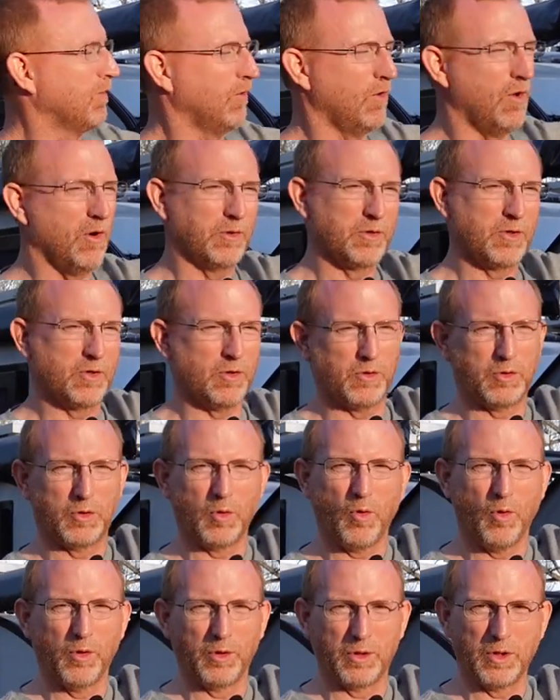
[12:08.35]
as long as your
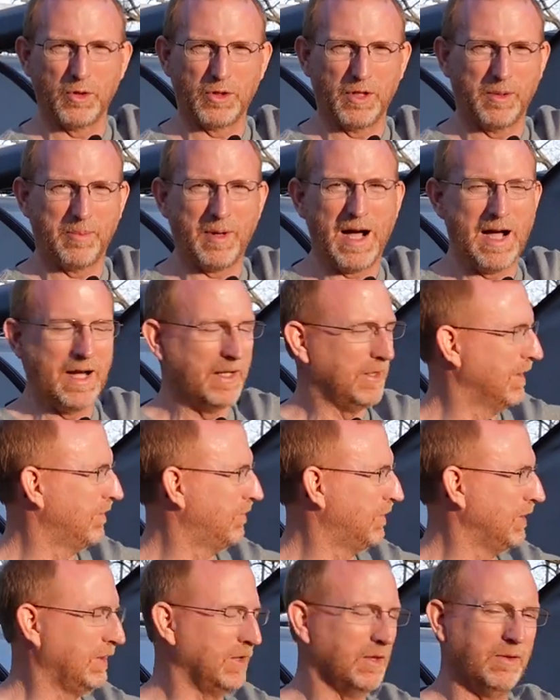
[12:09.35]
door goes up high
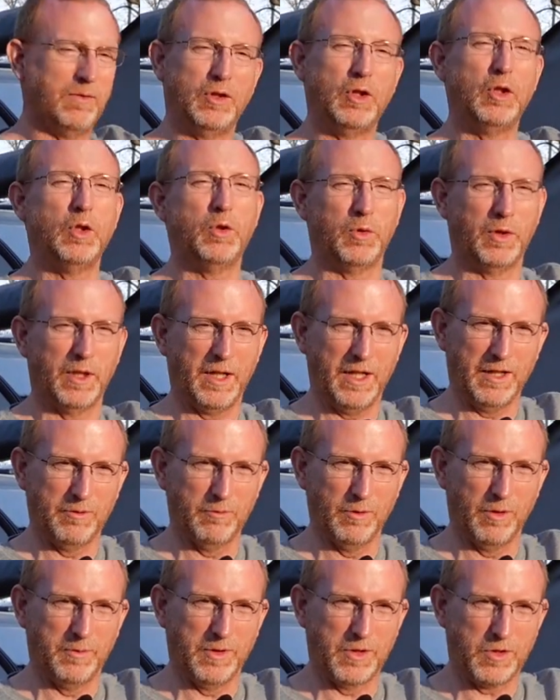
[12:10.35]
enough to give you the
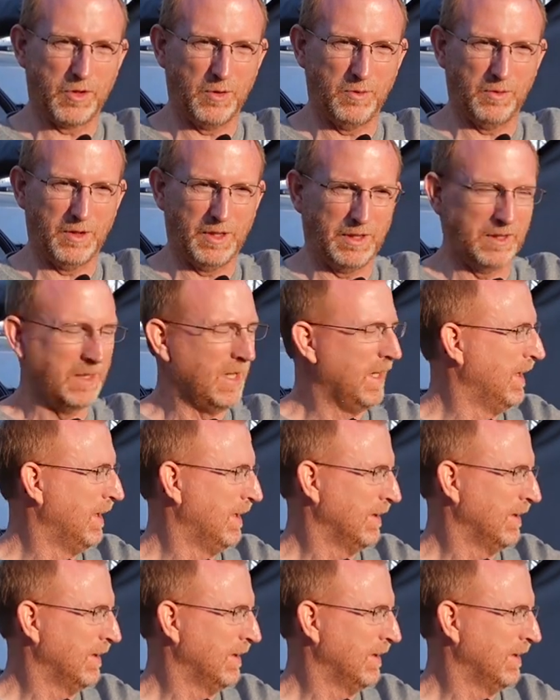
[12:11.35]
headroom that you need,